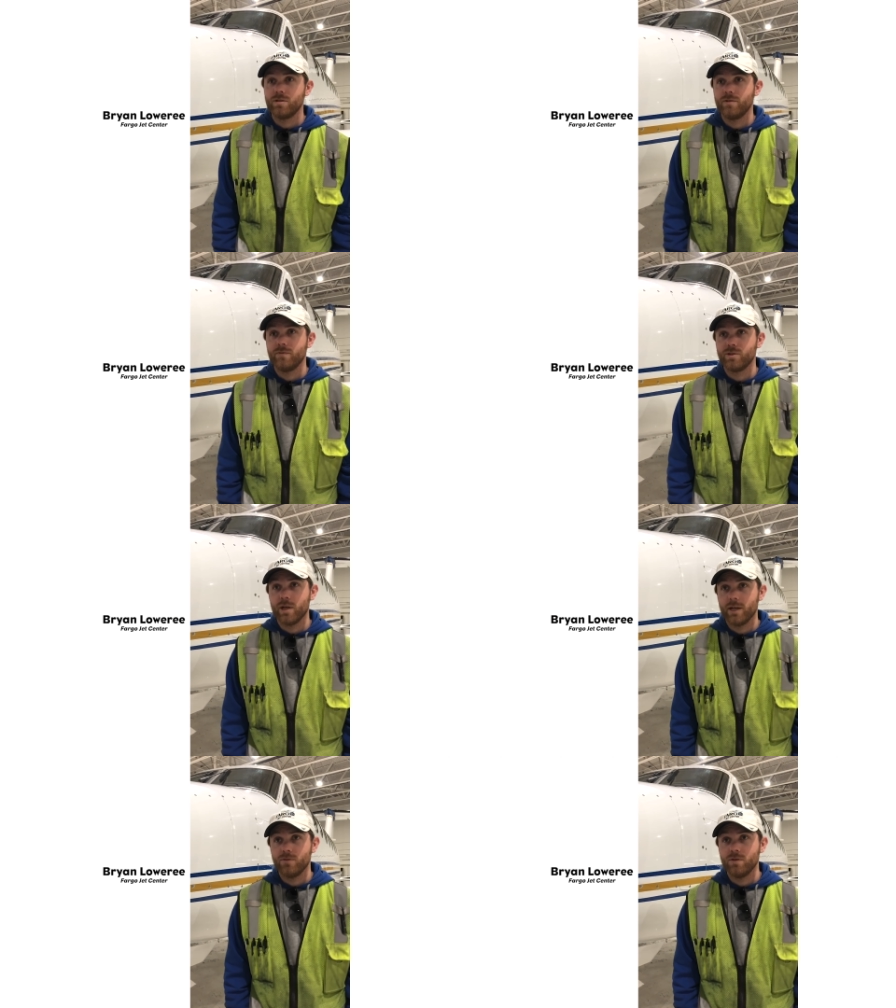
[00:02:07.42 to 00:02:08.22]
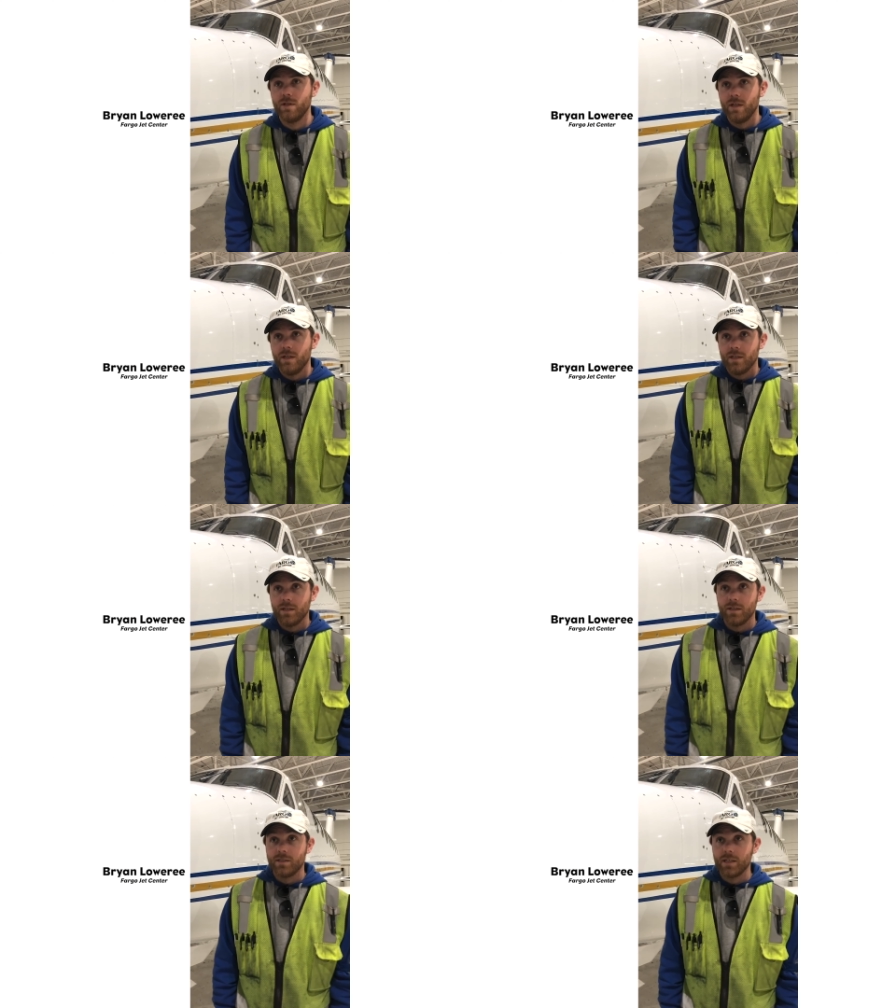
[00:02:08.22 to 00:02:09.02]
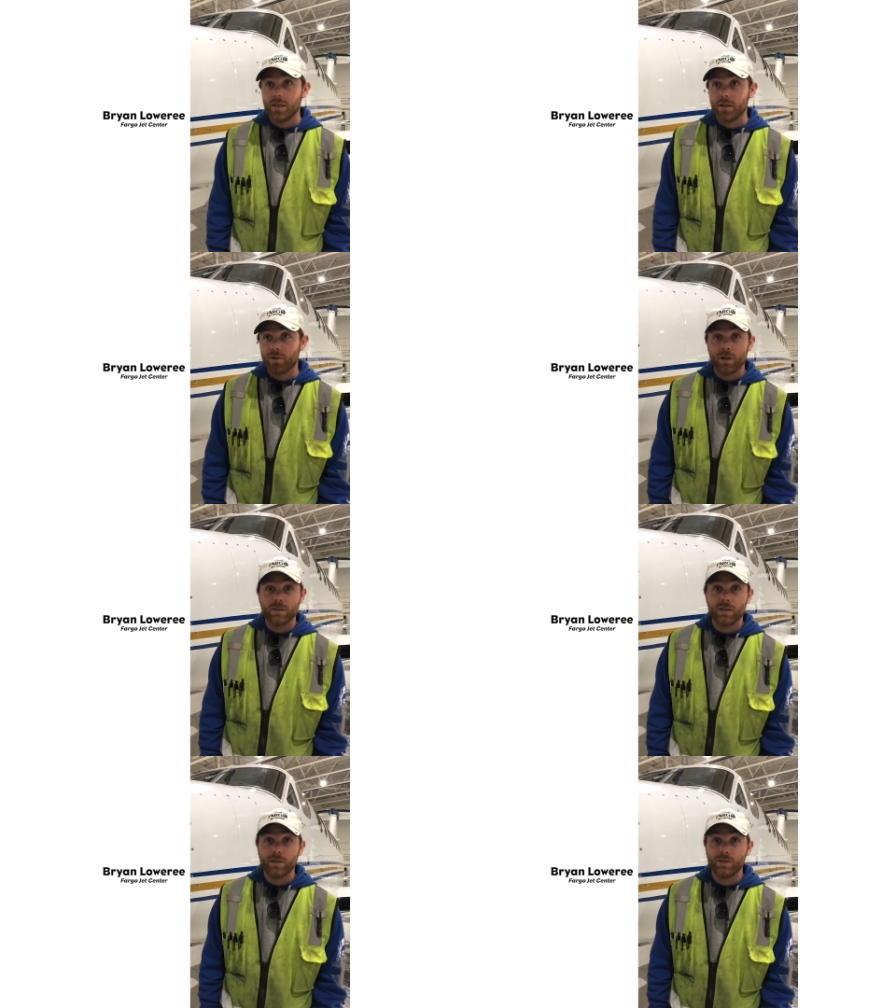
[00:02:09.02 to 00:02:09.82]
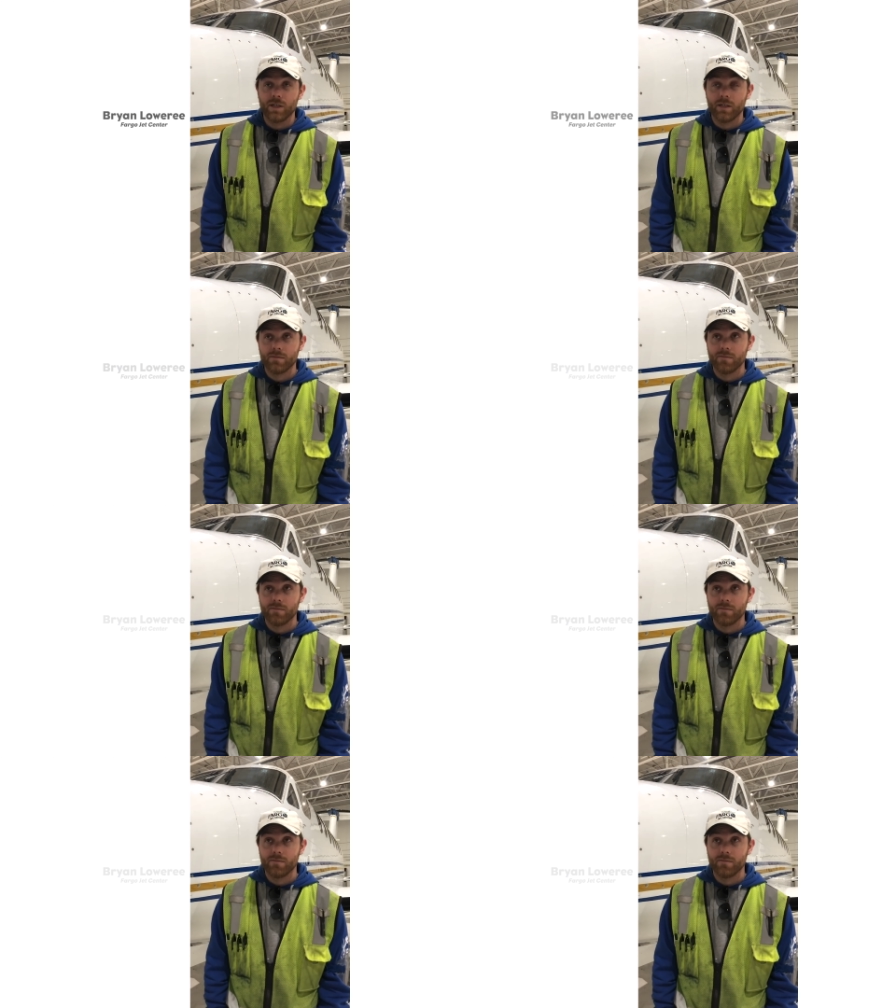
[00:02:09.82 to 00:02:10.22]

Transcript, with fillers: to for travel? Uh, singing across the country.